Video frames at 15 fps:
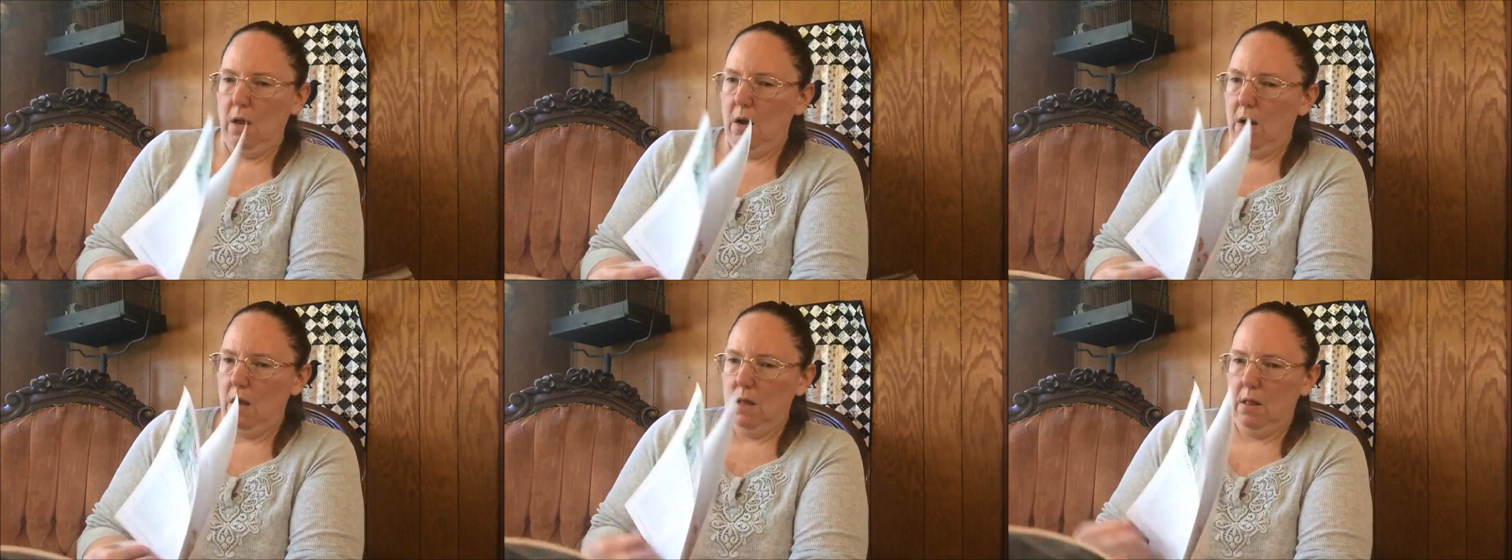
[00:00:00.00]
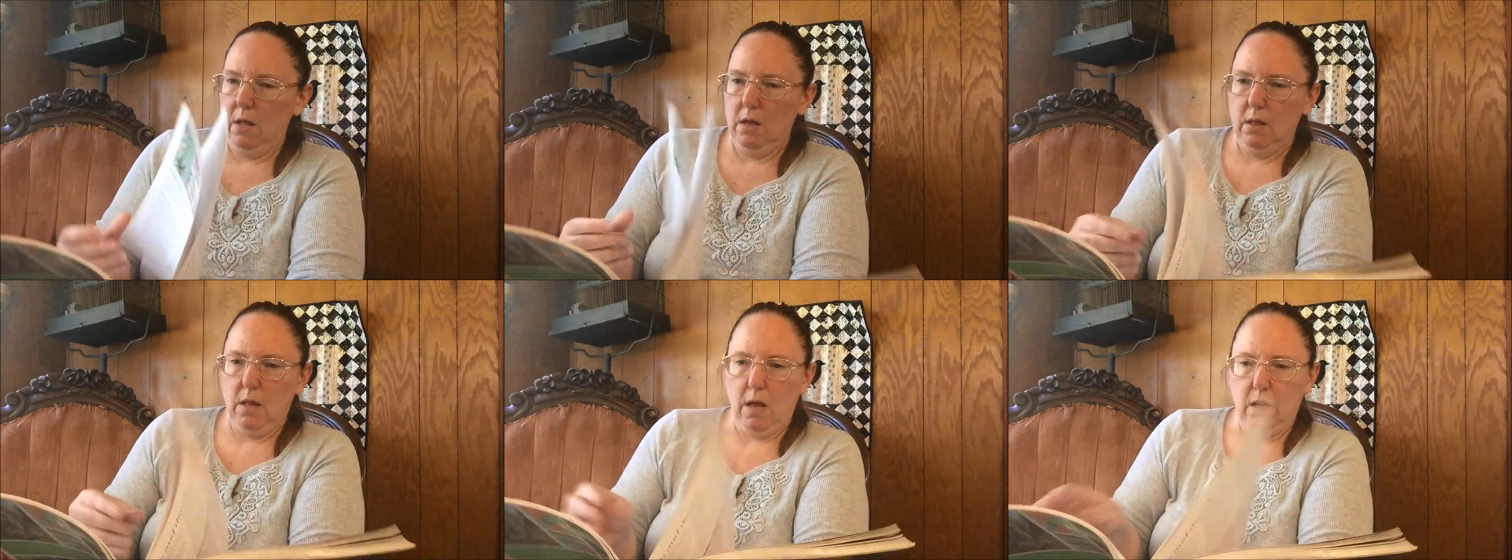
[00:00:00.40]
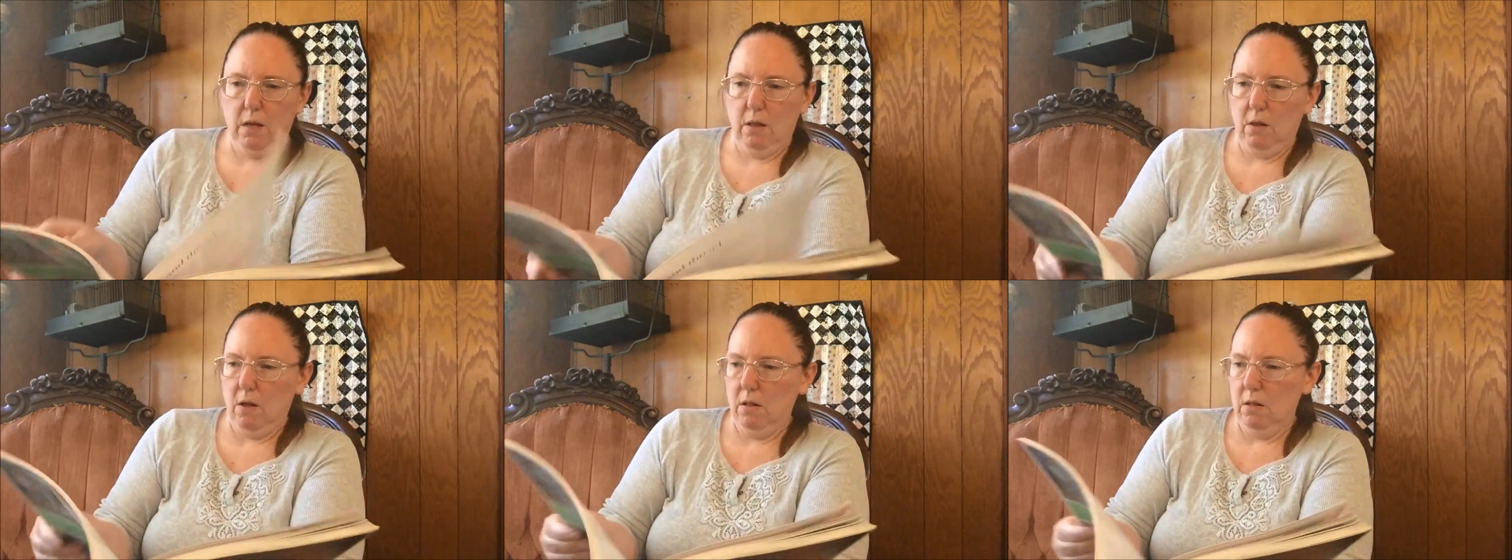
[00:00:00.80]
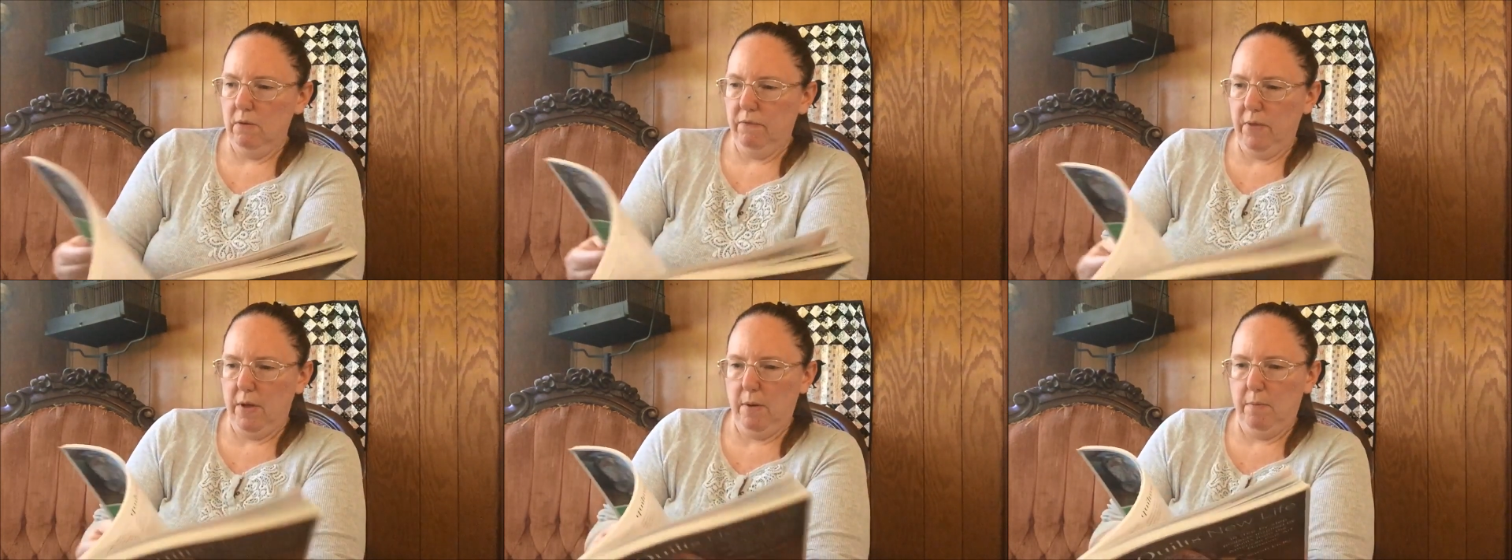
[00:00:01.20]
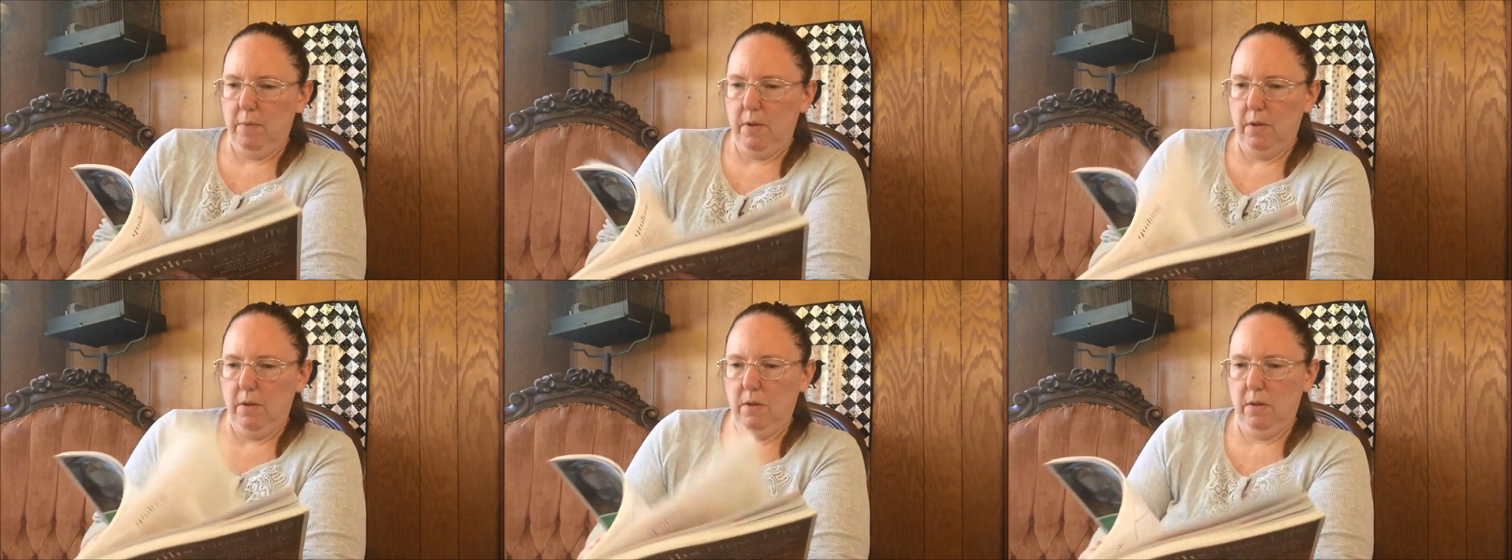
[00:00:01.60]
And I think that is all of
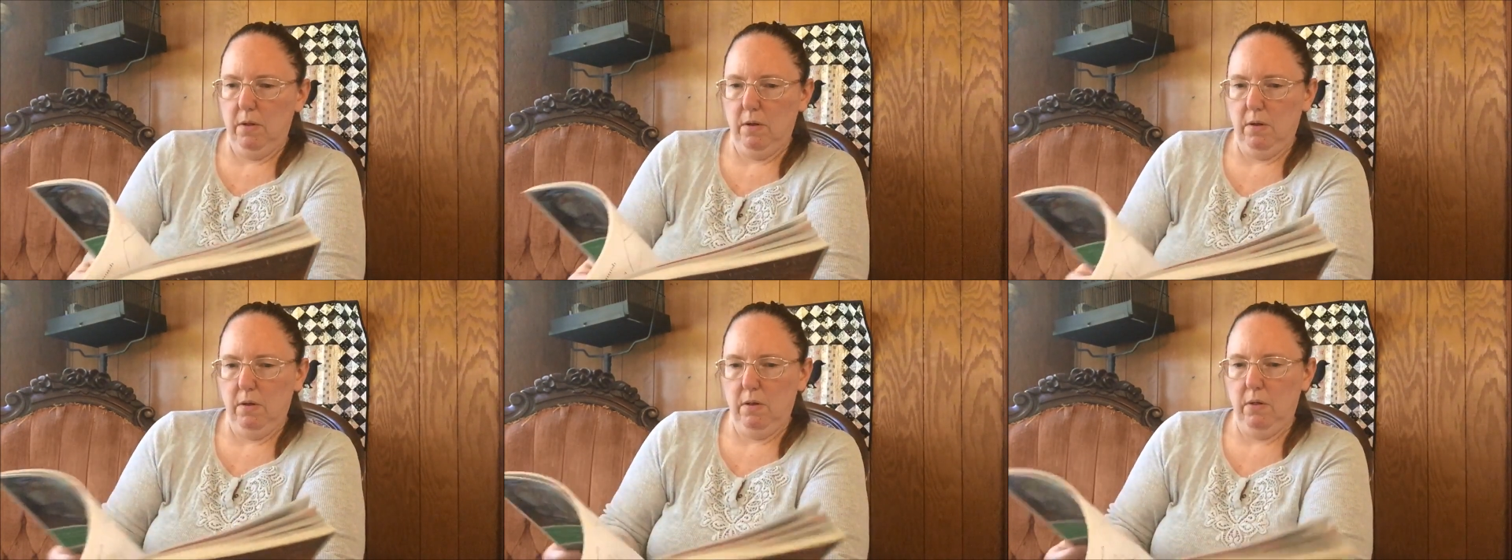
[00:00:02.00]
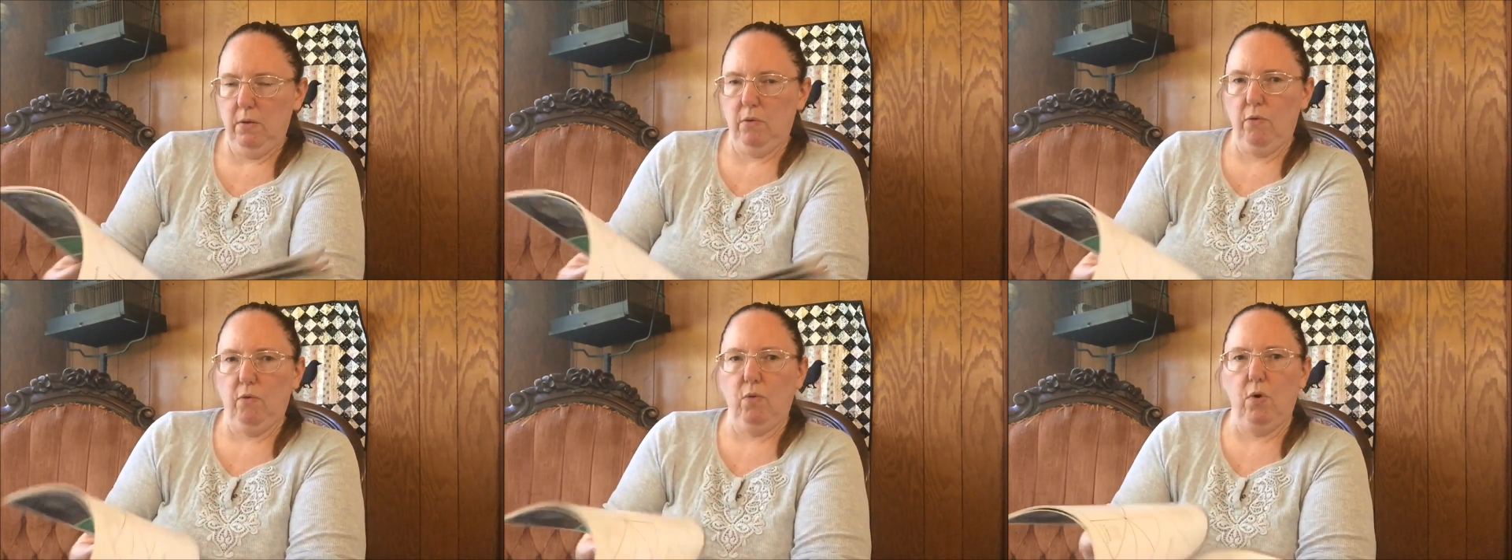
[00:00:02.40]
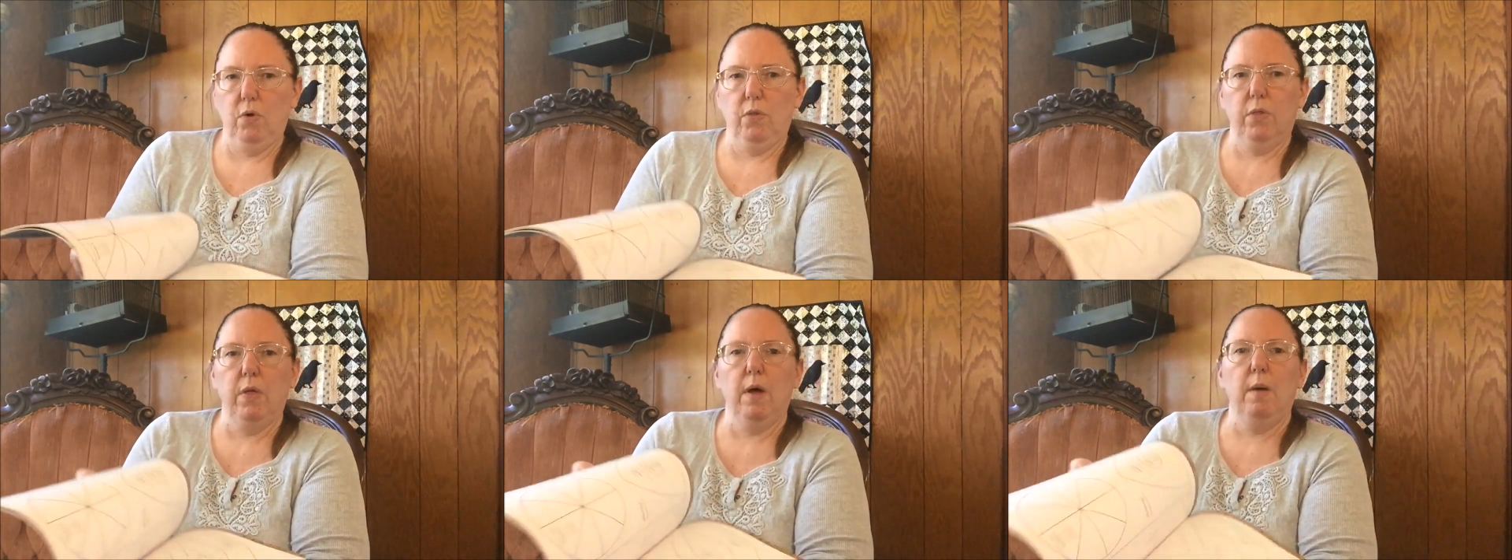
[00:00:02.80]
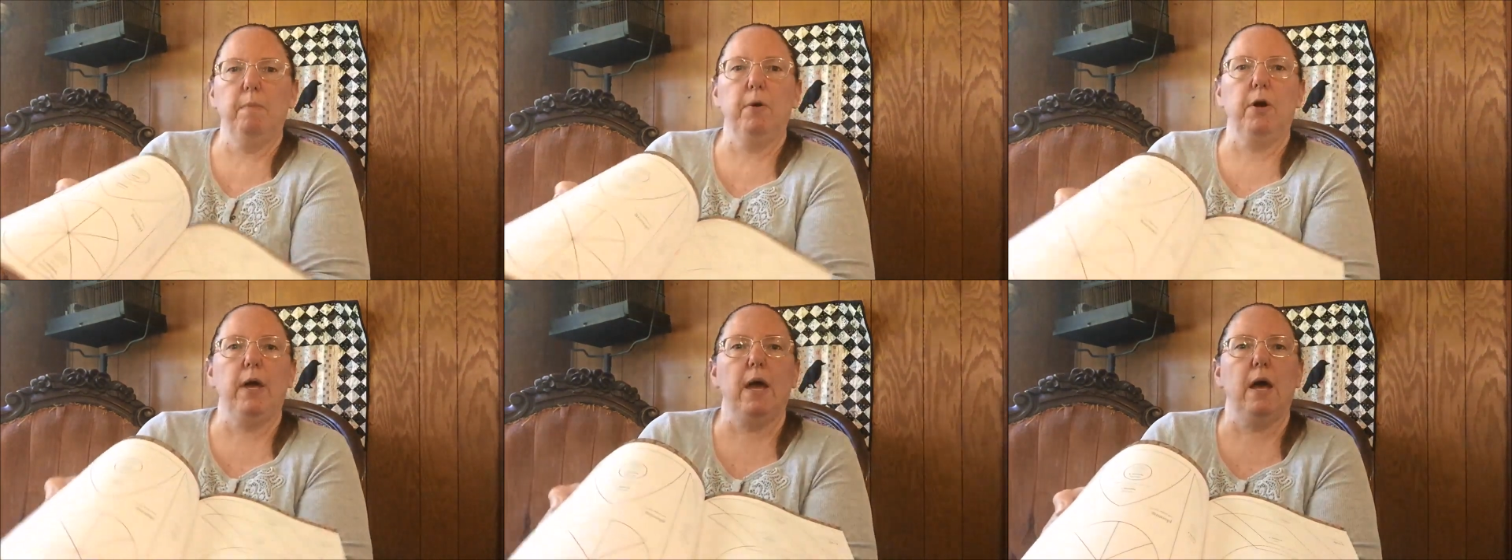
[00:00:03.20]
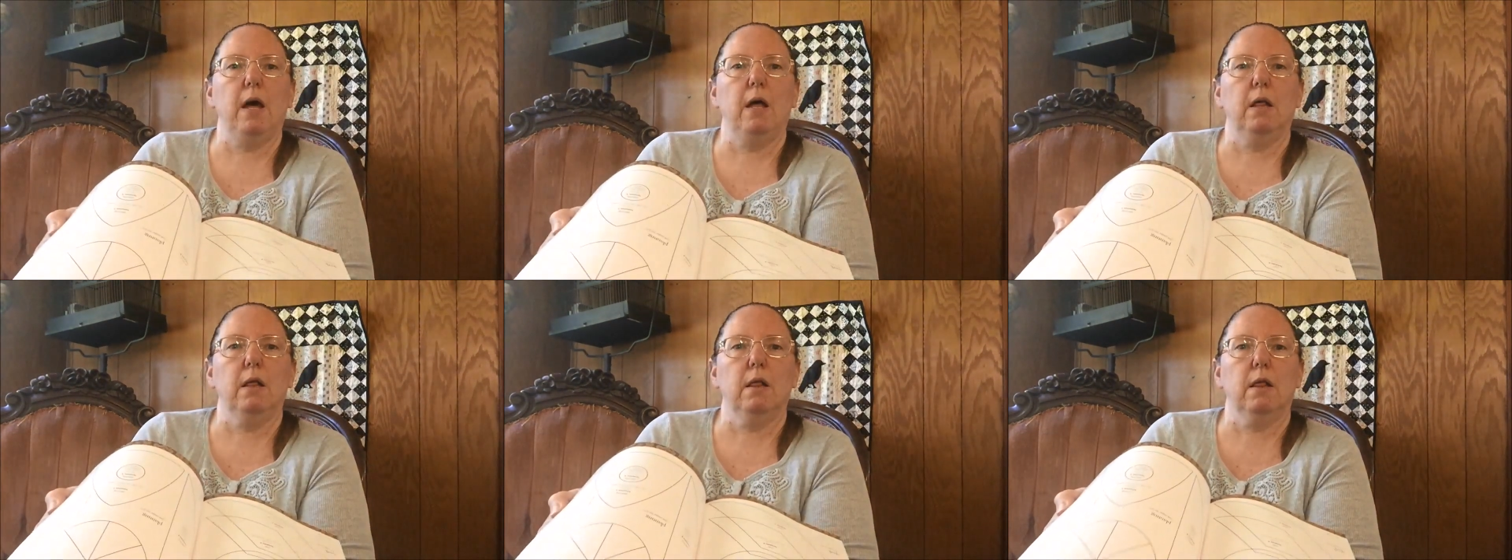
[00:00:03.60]
them. There's a course, the book
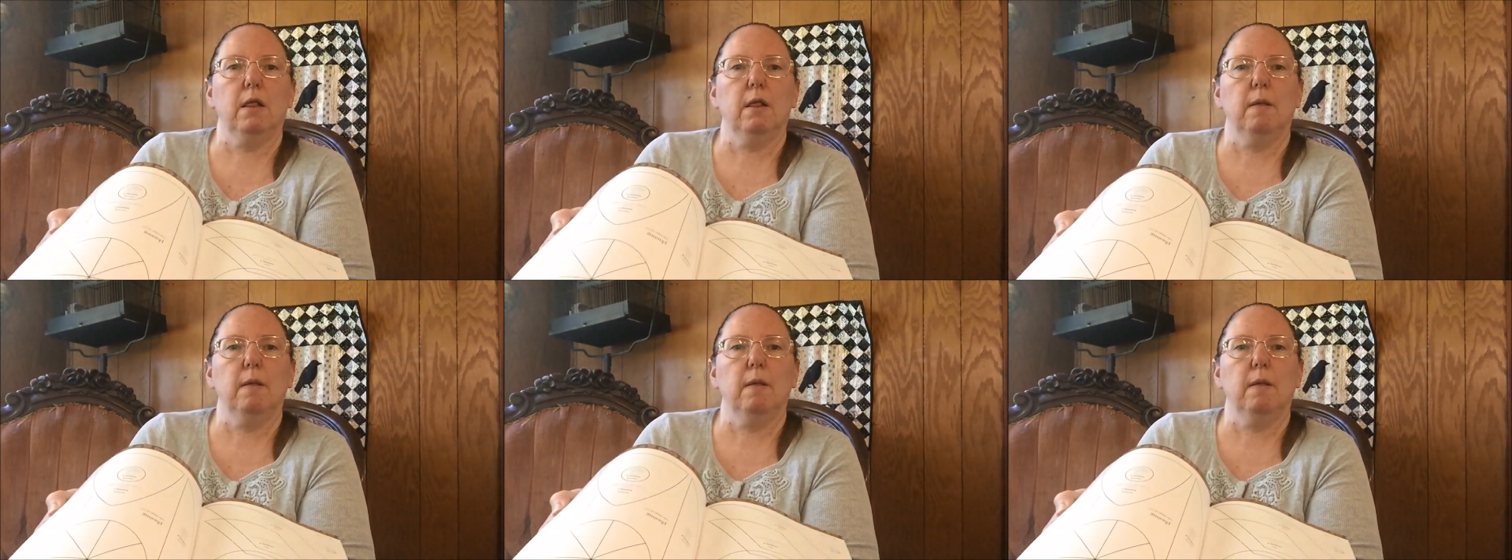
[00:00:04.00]
has,